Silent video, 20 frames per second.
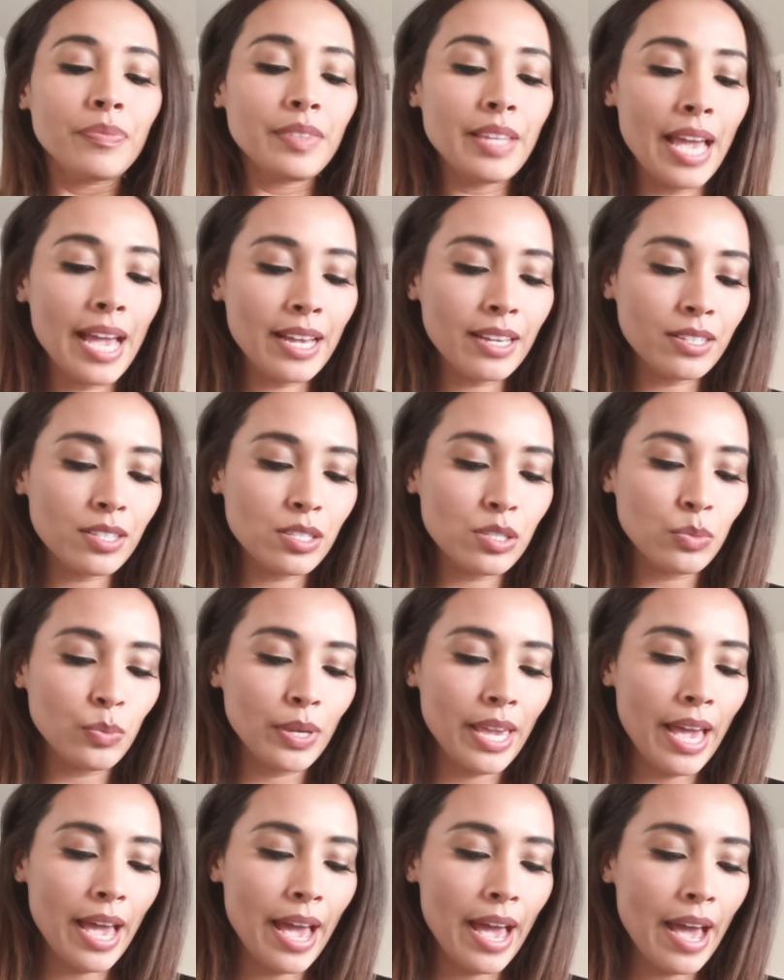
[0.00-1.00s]
Next,
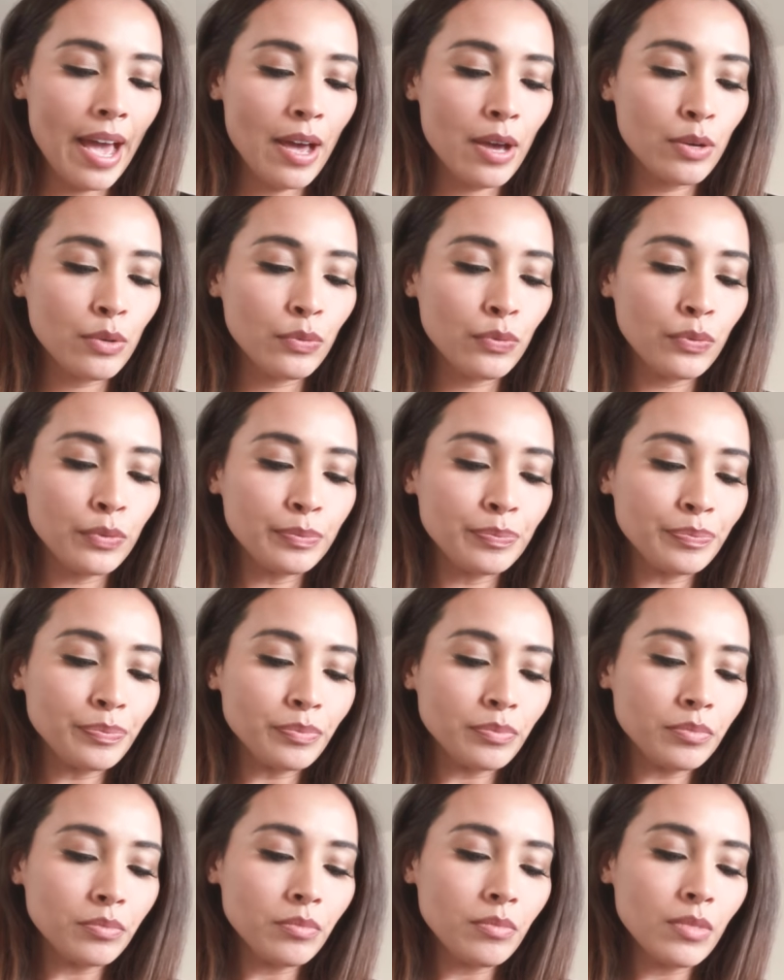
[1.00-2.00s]
we have
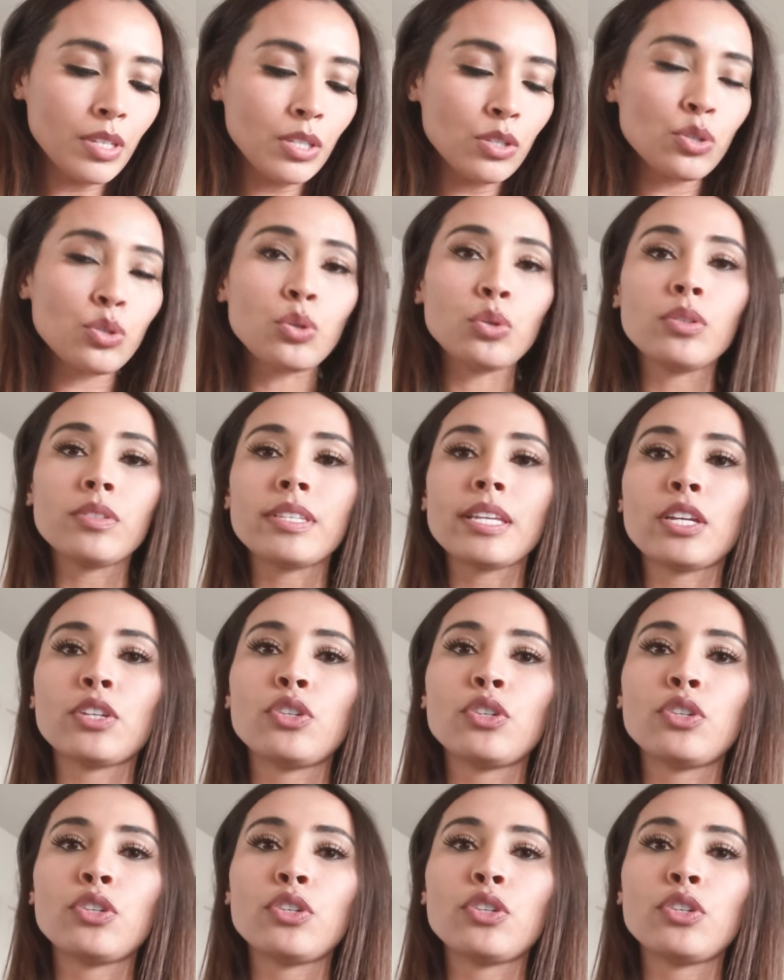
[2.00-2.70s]
schools